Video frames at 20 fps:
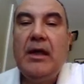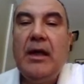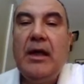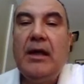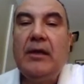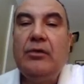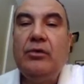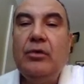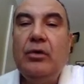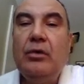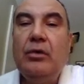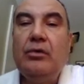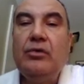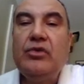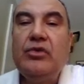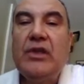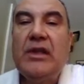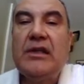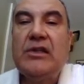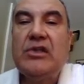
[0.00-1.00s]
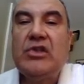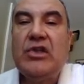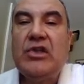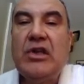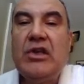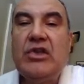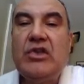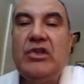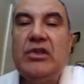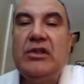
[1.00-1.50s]
and nodes
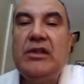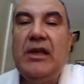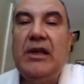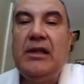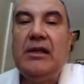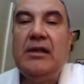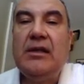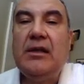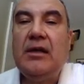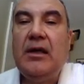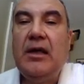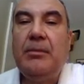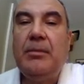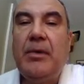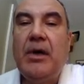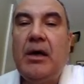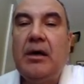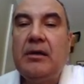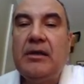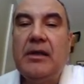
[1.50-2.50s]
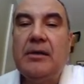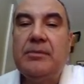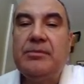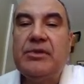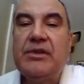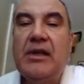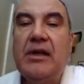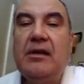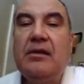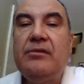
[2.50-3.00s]
exchange data among
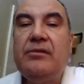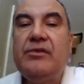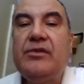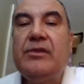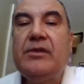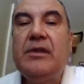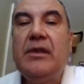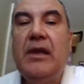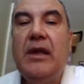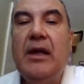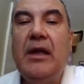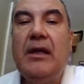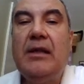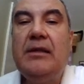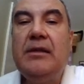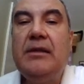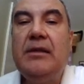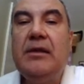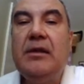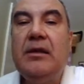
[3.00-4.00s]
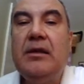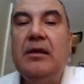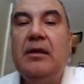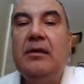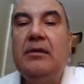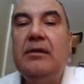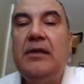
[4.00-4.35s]
themselves and uh,